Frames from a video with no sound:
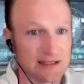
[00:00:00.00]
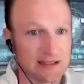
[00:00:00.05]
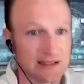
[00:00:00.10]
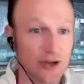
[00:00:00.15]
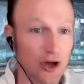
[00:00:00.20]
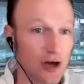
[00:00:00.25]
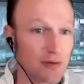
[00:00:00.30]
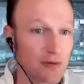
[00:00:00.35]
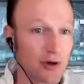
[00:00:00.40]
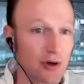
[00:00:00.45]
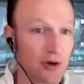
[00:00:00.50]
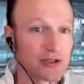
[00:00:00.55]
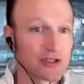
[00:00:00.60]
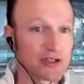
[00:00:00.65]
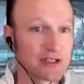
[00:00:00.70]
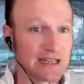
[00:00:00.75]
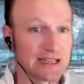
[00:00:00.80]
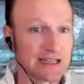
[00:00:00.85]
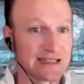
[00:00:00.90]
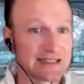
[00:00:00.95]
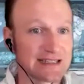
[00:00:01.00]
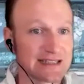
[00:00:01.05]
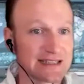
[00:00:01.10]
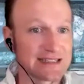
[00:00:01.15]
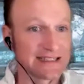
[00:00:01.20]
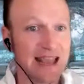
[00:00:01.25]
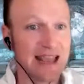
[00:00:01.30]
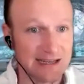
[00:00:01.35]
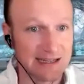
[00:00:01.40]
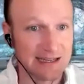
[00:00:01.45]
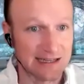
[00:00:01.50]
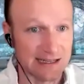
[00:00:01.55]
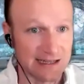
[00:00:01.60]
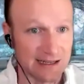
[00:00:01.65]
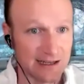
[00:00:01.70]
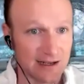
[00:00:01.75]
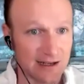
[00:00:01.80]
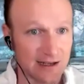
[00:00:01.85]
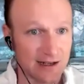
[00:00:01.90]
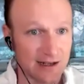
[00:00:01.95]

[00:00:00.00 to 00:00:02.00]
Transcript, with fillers: It's almost yeah. insanity